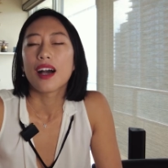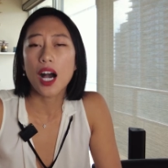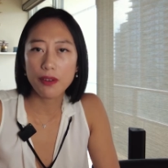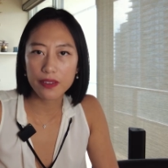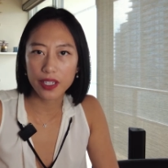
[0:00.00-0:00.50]

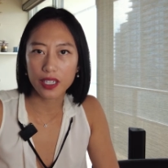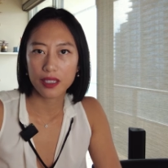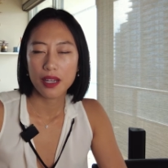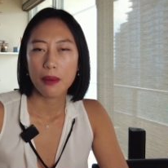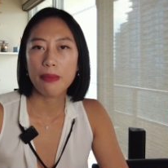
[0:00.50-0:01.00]
However,
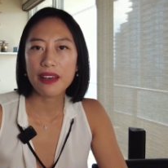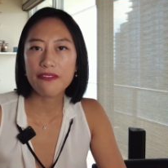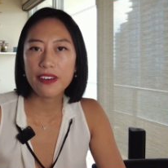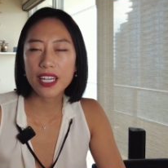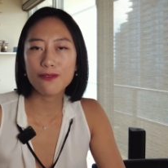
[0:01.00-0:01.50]
my
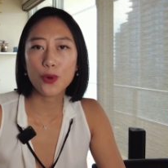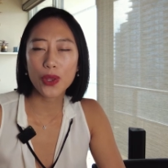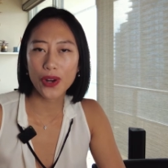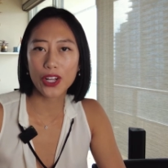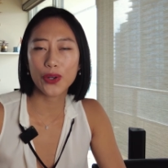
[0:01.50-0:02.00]
fate of
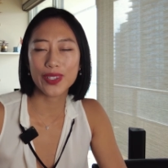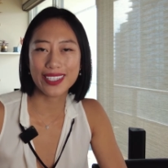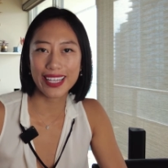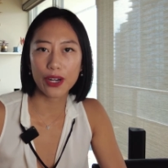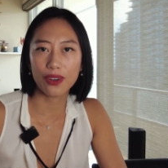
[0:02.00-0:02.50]
whether I could
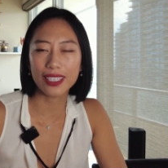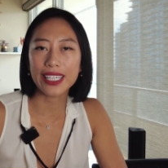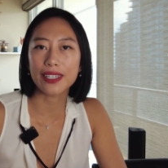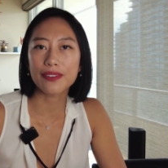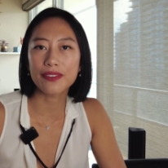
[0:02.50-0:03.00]
stay or
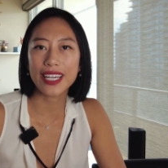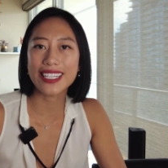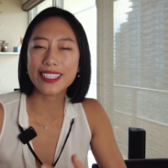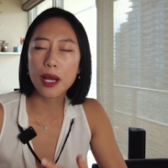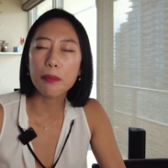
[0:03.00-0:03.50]
leave
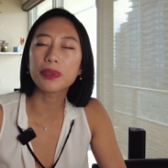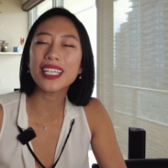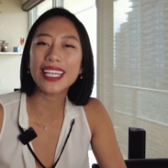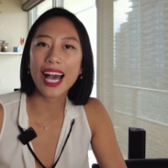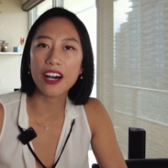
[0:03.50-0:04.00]
is
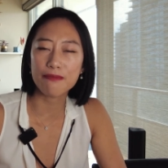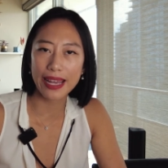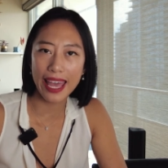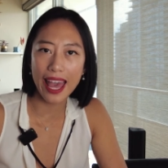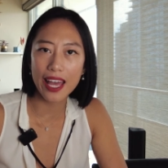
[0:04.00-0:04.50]
completely out of my
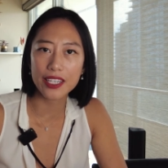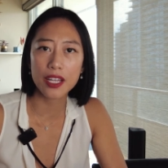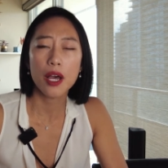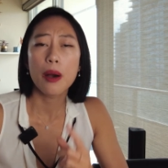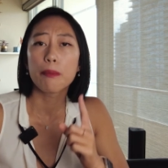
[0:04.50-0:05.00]
hand,
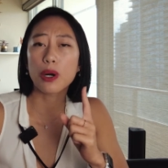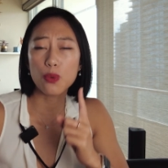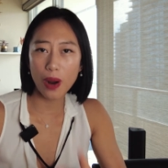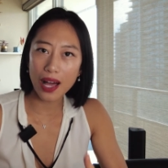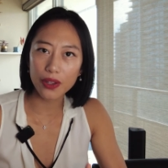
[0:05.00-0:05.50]
but
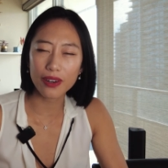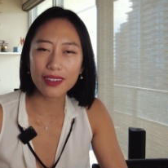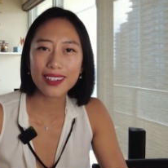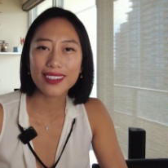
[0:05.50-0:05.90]
rather